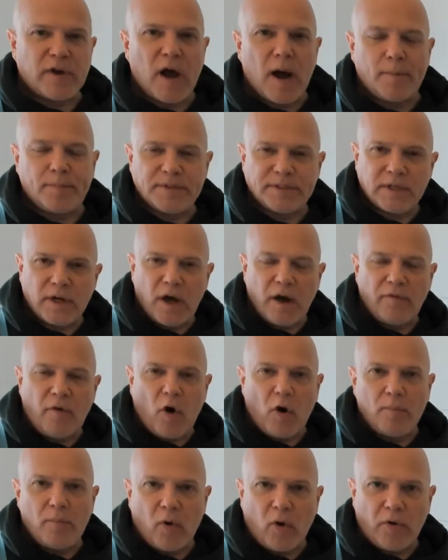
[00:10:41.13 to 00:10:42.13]
cups of
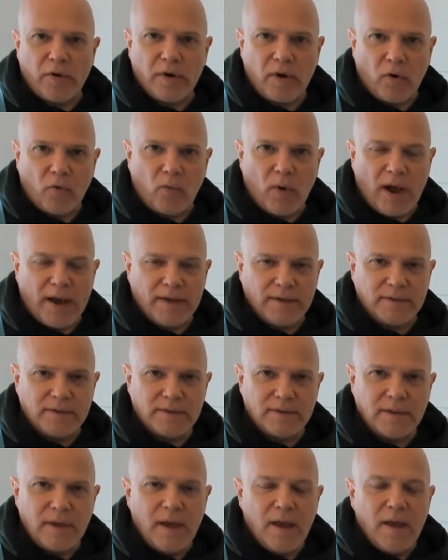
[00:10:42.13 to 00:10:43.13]
arborio
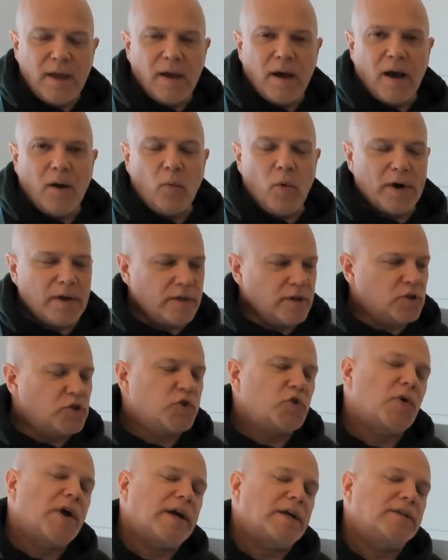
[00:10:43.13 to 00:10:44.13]
rice. One of the
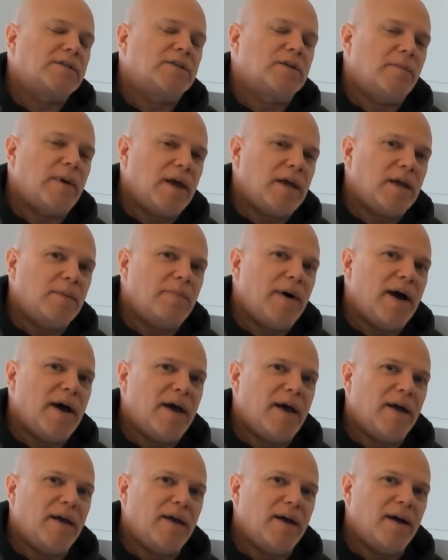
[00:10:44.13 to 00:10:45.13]
tricks to making
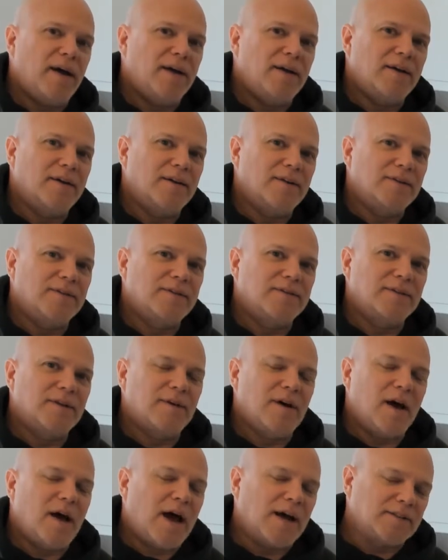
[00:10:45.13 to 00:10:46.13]
paella is,
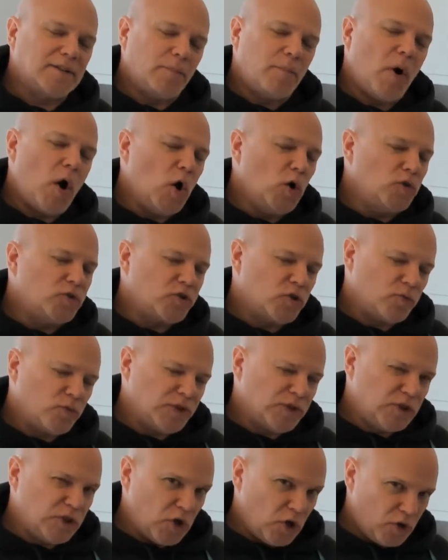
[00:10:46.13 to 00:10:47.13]
as opposed to
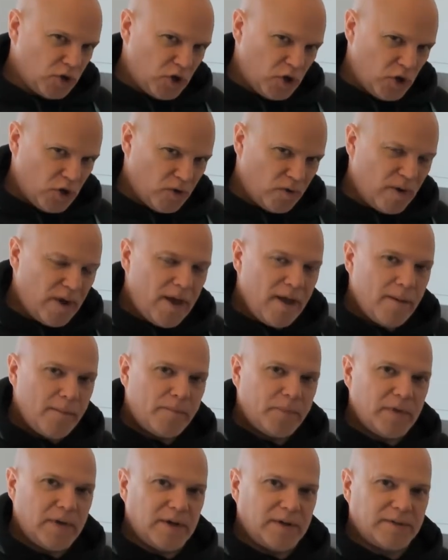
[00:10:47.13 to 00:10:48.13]
risotto,
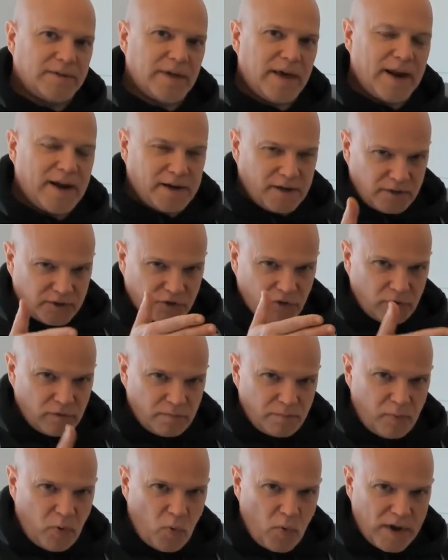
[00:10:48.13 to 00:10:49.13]
is that at a
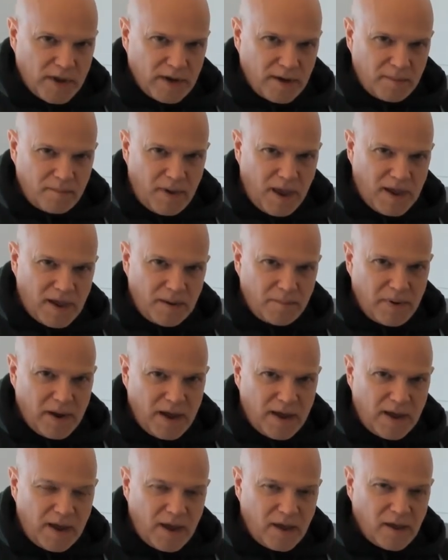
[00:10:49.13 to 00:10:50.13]
certain point in making
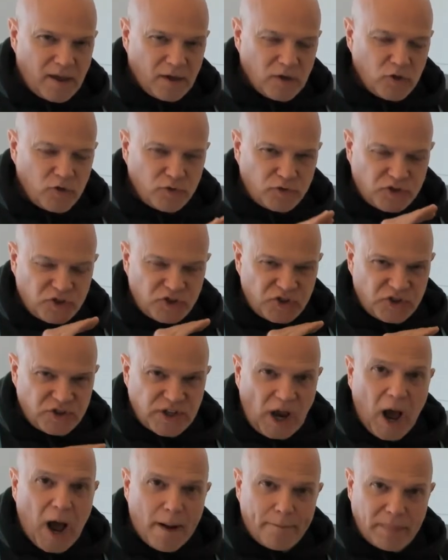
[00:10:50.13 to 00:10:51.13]
paella, you
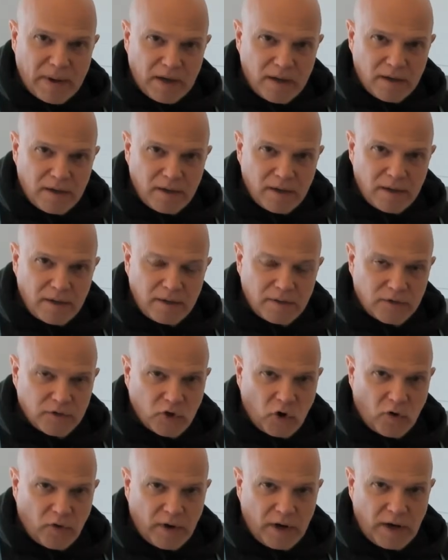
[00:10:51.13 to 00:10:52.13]
stop
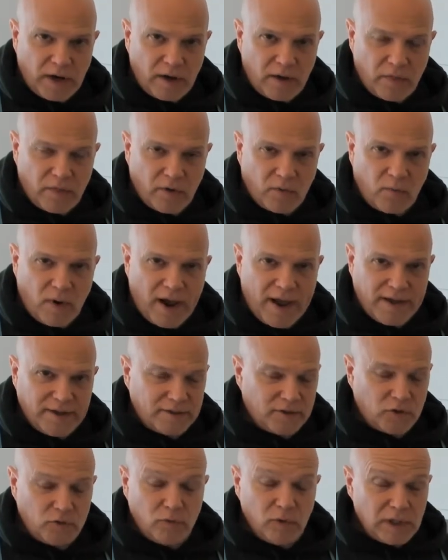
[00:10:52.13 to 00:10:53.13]
stirring the
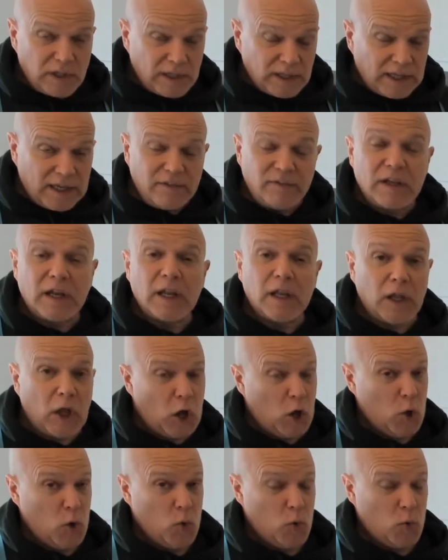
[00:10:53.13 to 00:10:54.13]
rice. You leave it
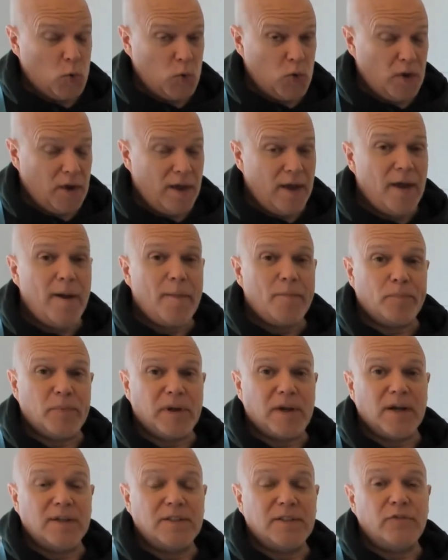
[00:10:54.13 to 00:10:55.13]
alone,
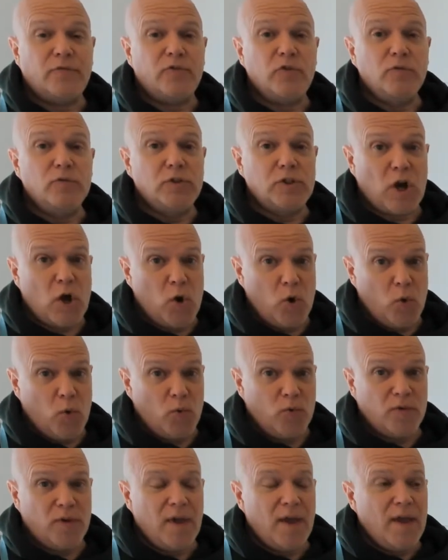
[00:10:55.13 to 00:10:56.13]
because if you
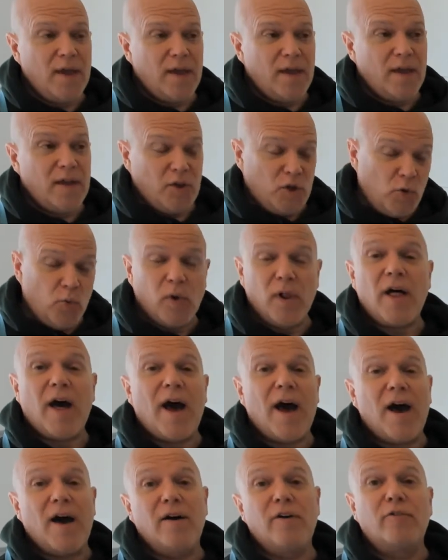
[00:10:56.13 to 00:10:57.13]
don't, you will
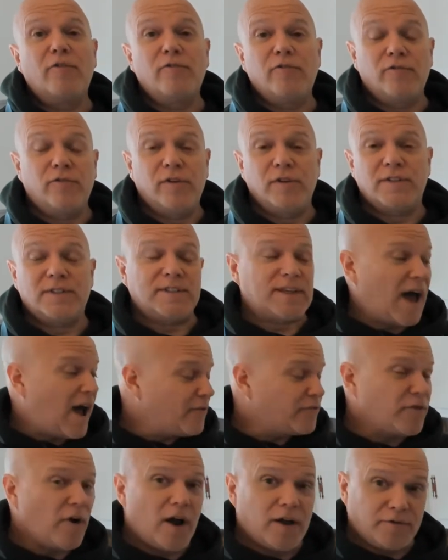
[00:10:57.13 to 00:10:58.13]
have
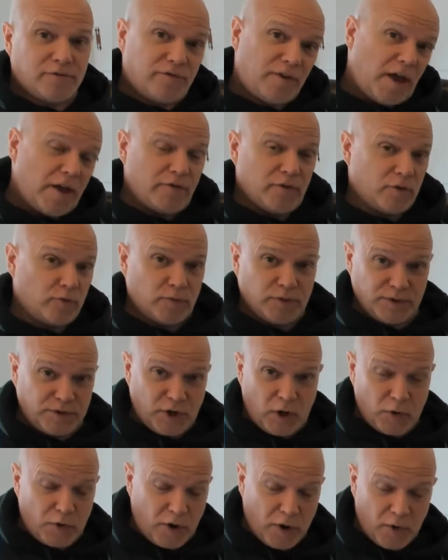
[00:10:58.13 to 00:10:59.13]
saffron flavored
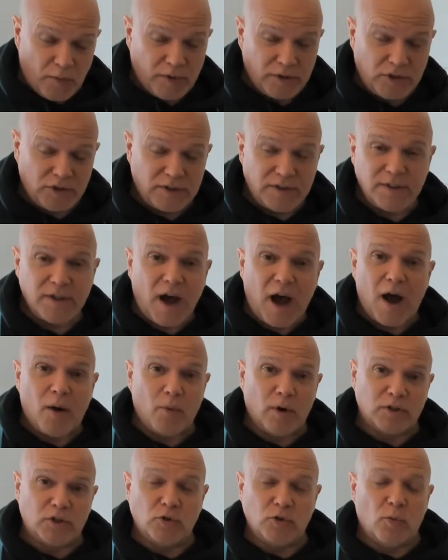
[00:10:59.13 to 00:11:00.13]
risotto, which is not
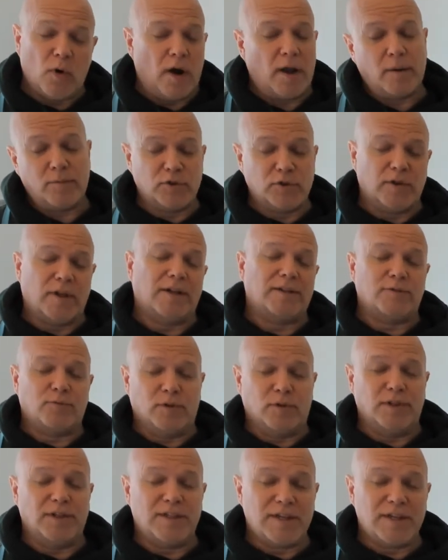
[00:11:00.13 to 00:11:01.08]
what you want. I'm sure that's really